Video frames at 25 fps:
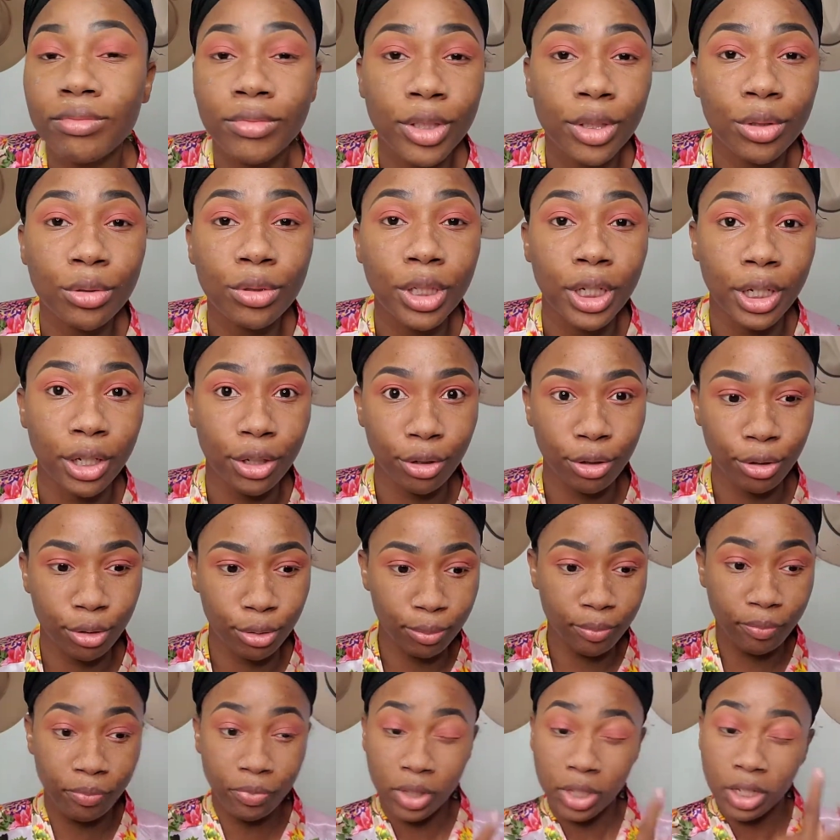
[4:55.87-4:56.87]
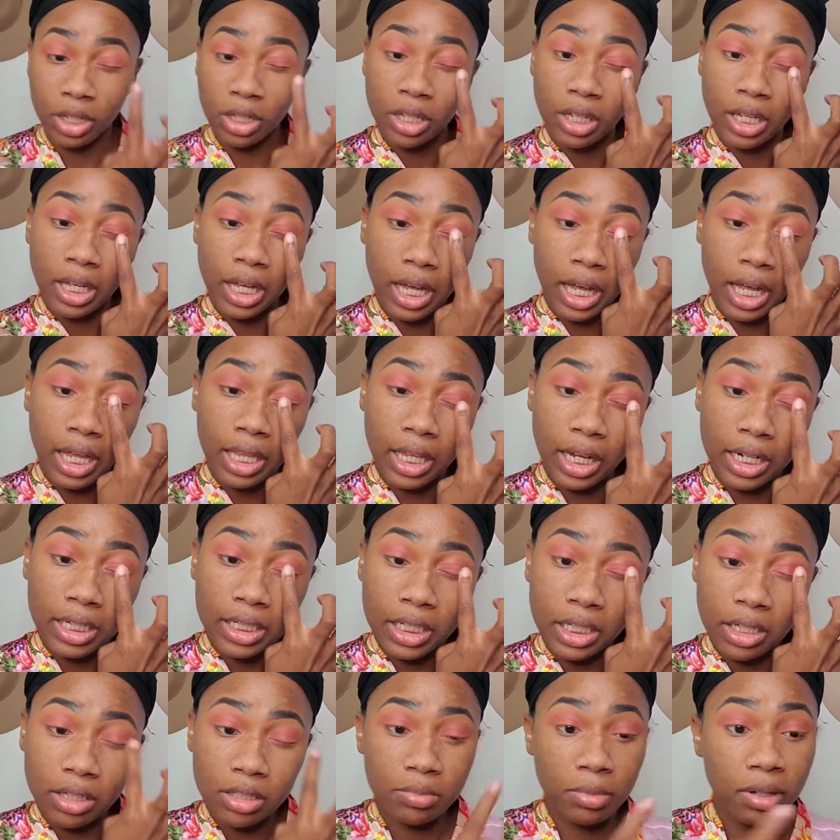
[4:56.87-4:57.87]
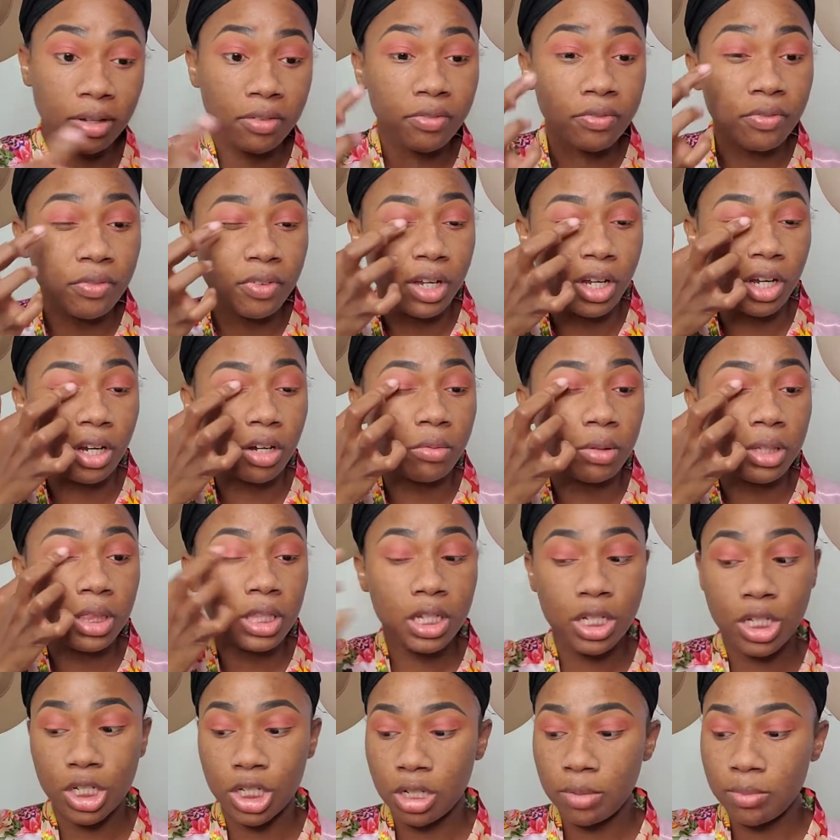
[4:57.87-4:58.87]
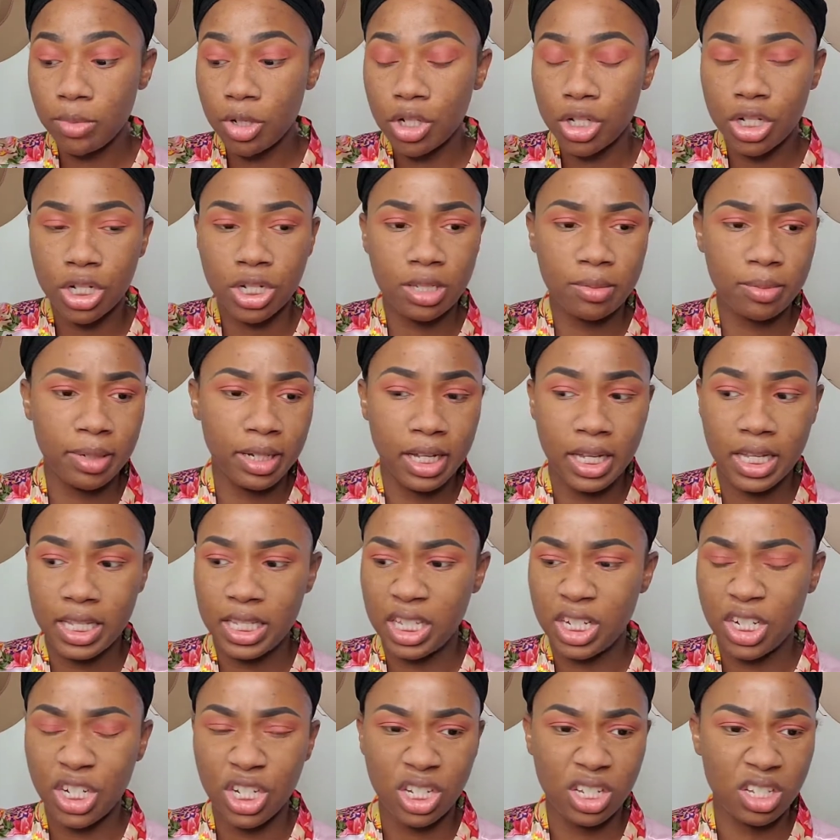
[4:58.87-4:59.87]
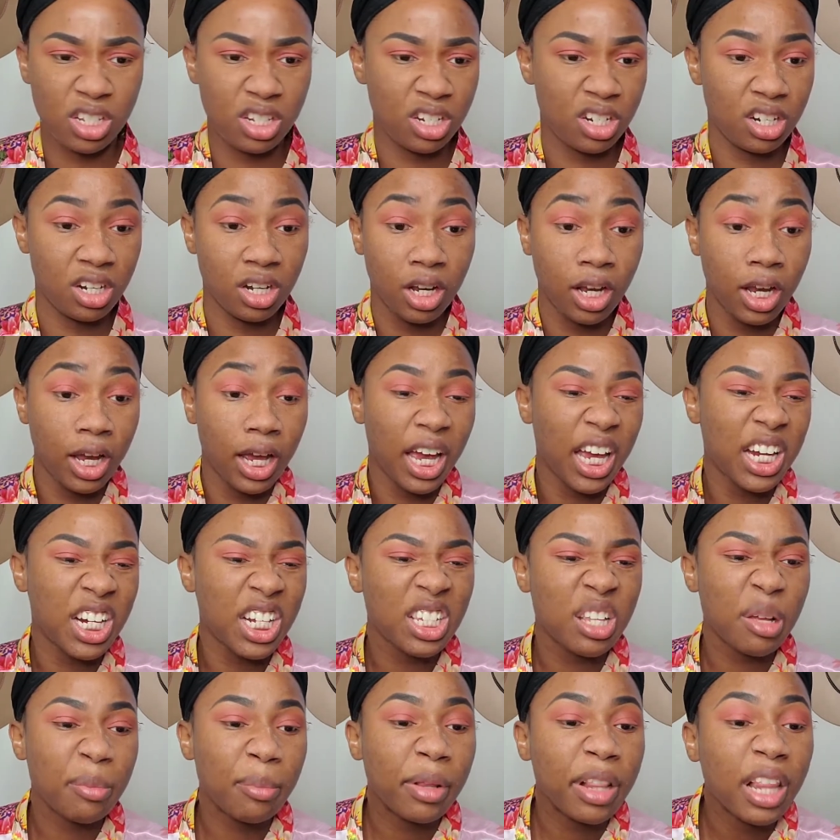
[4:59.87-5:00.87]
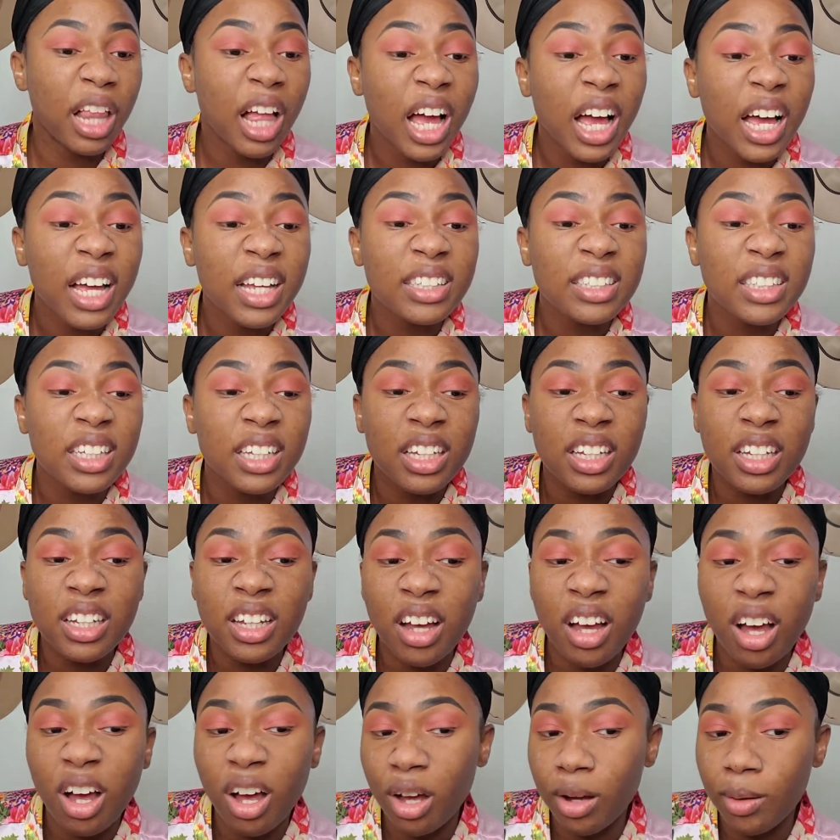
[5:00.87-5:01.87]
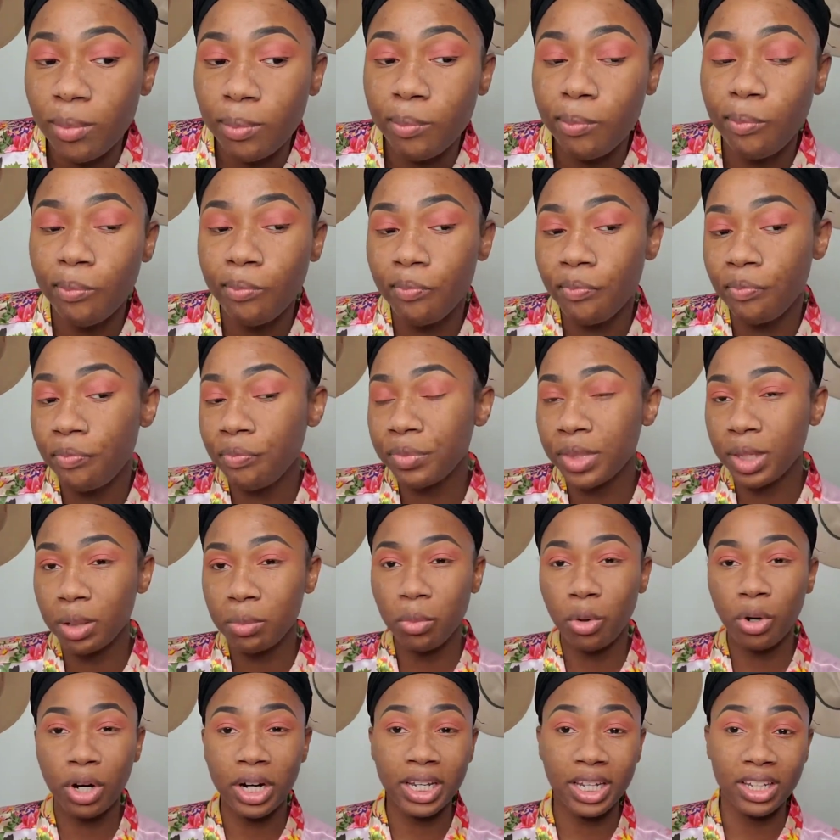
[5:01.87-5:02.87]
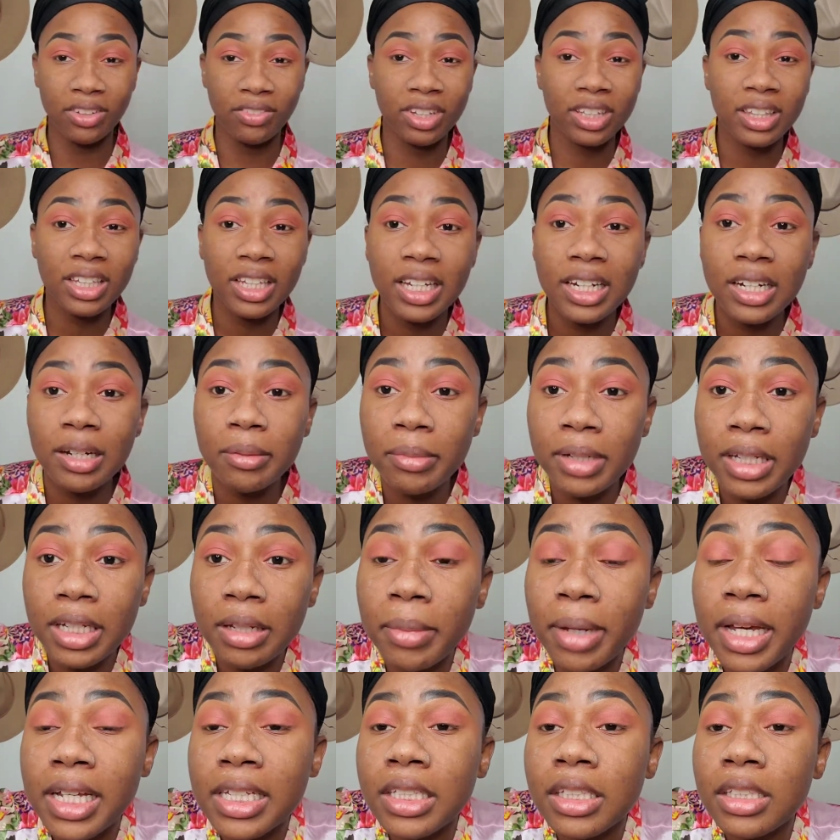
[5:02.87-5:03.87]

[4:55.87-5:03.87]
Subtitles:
Oh yeah, girl. I like to use my finger with these shimmers just because it just applies it more evenly to me. It makes